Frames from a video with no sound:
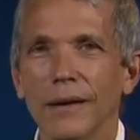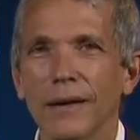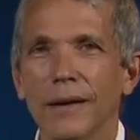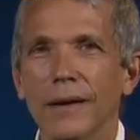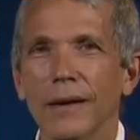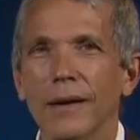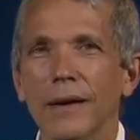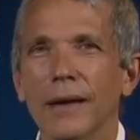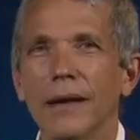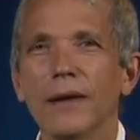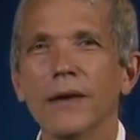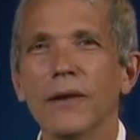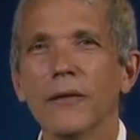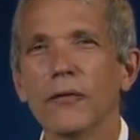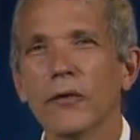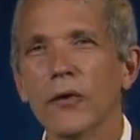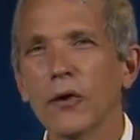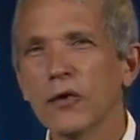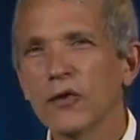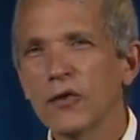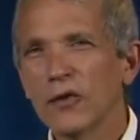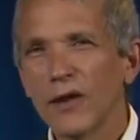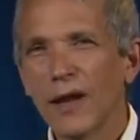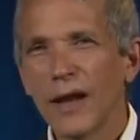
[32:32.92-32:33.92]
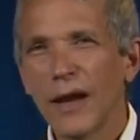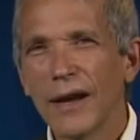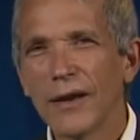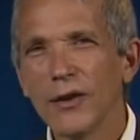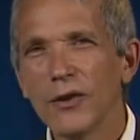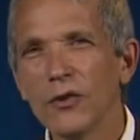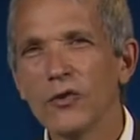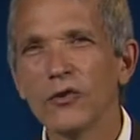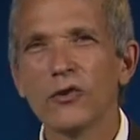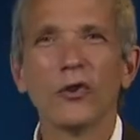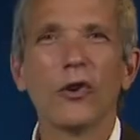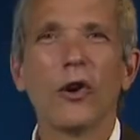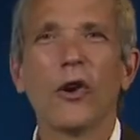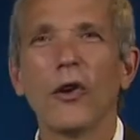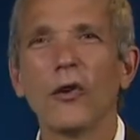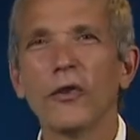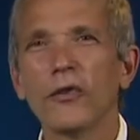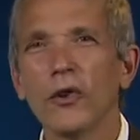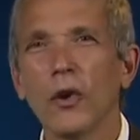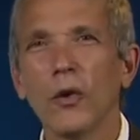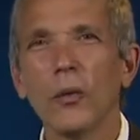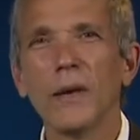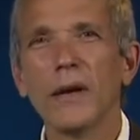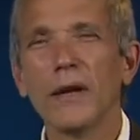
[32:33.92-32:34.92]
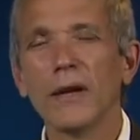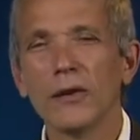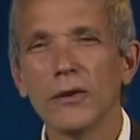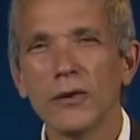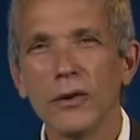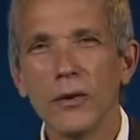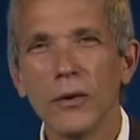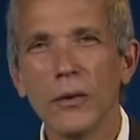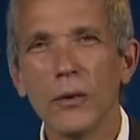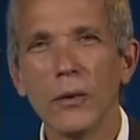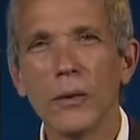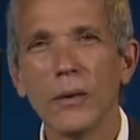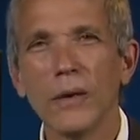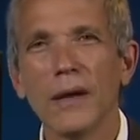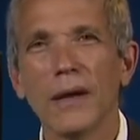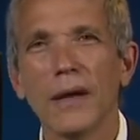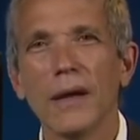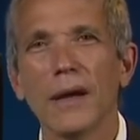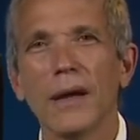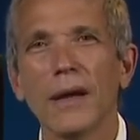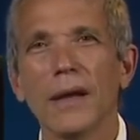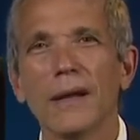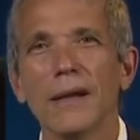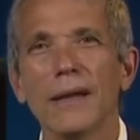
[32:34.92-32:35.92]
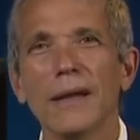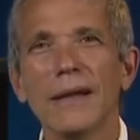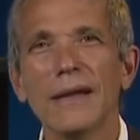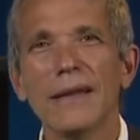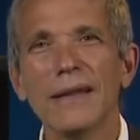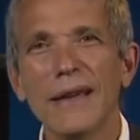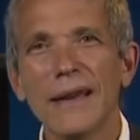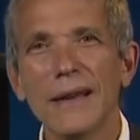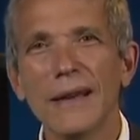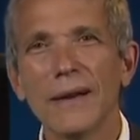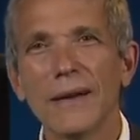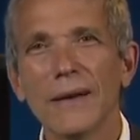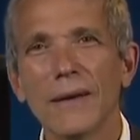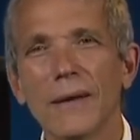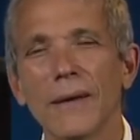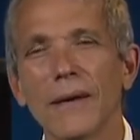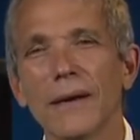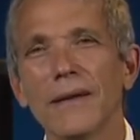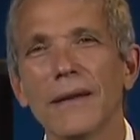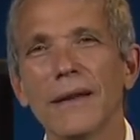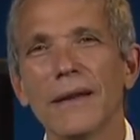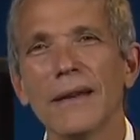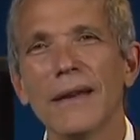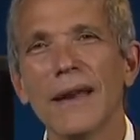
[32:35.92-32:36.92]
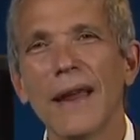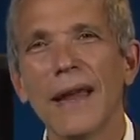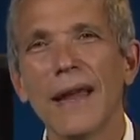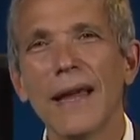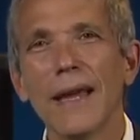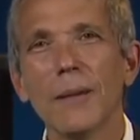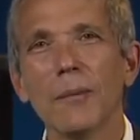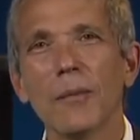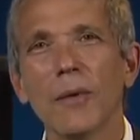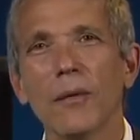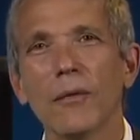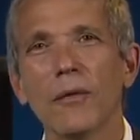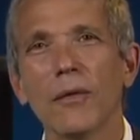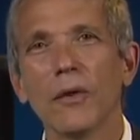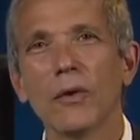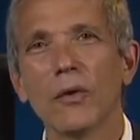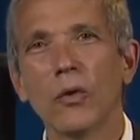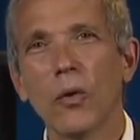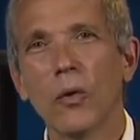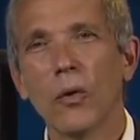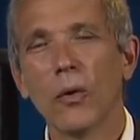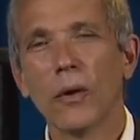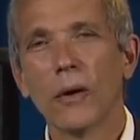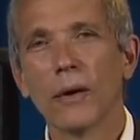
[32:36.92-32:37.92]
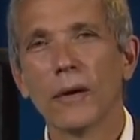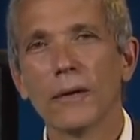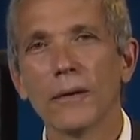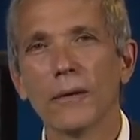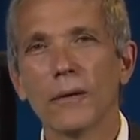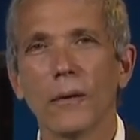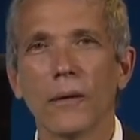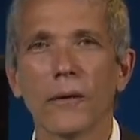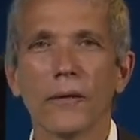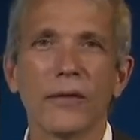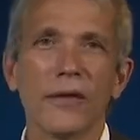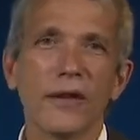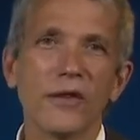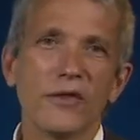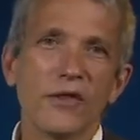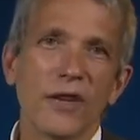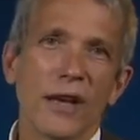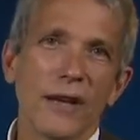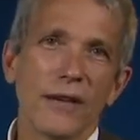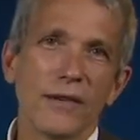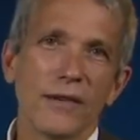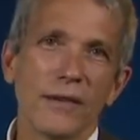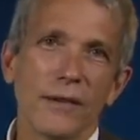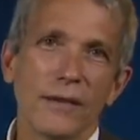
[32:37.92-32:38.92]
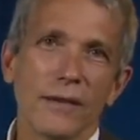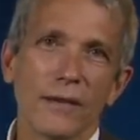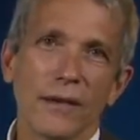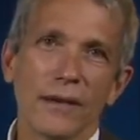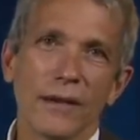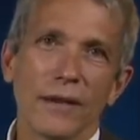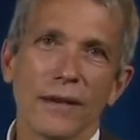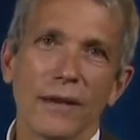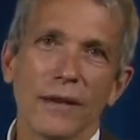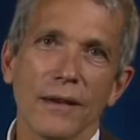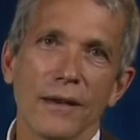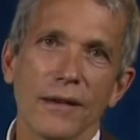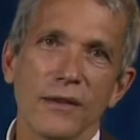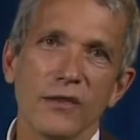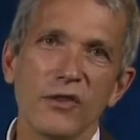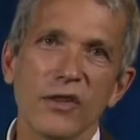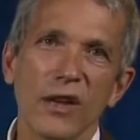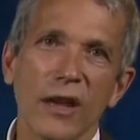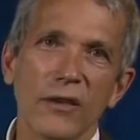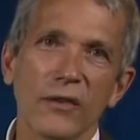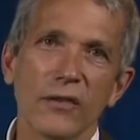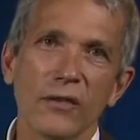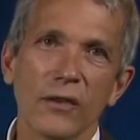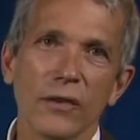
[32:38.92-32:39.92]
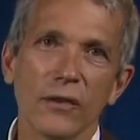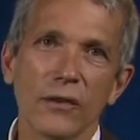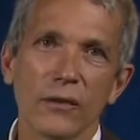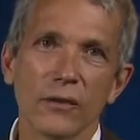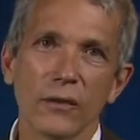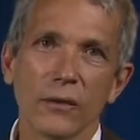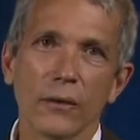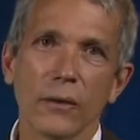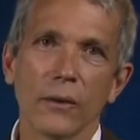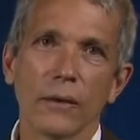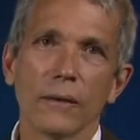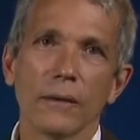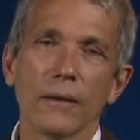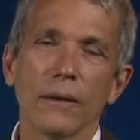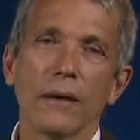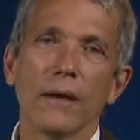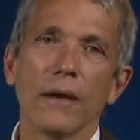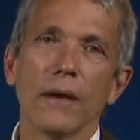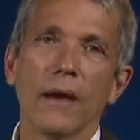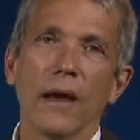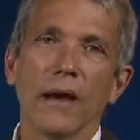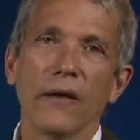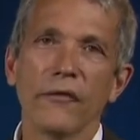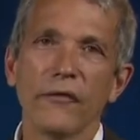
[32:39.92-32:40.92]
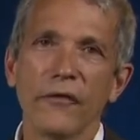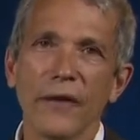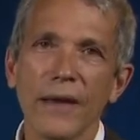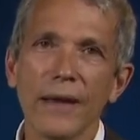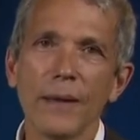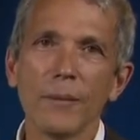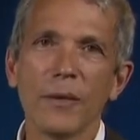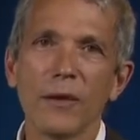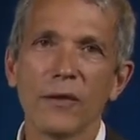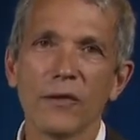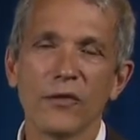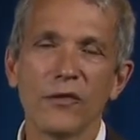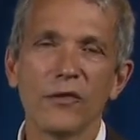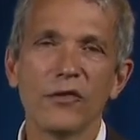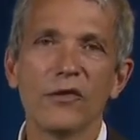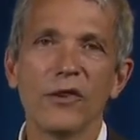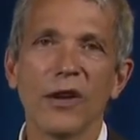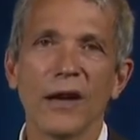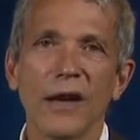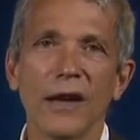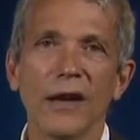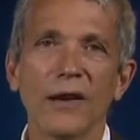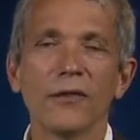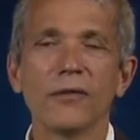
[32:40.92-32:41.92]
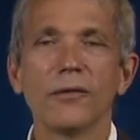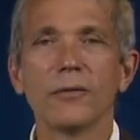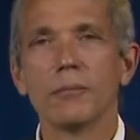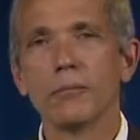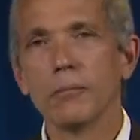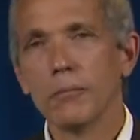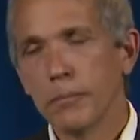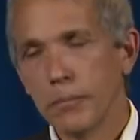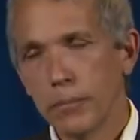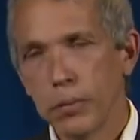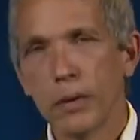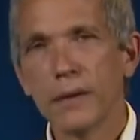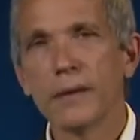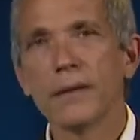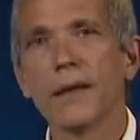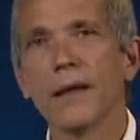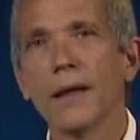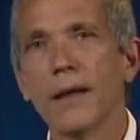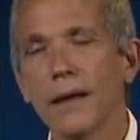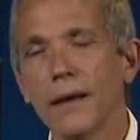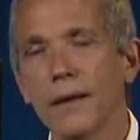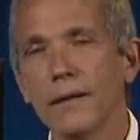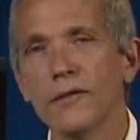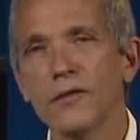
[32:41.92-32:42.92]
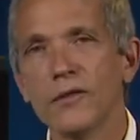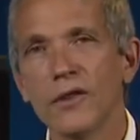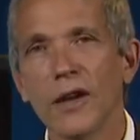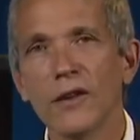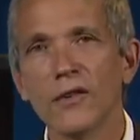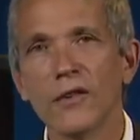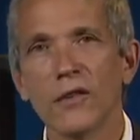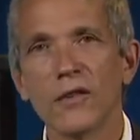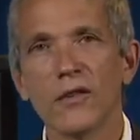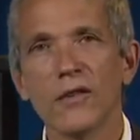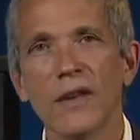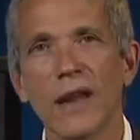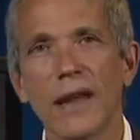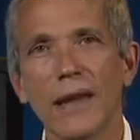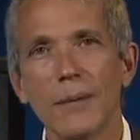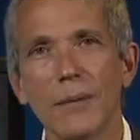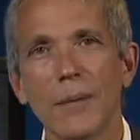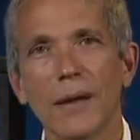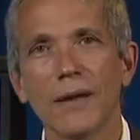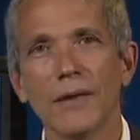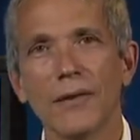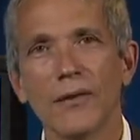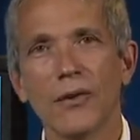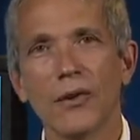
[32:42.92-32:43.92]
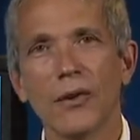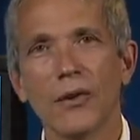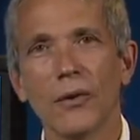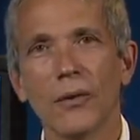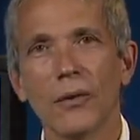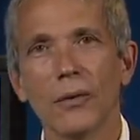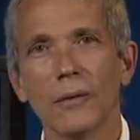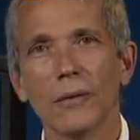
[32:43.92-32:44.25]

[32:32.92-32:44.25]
In the first line, you should also include the year and the name of the court, or if the judge is a justice or a famous judge, put the judge's name in too.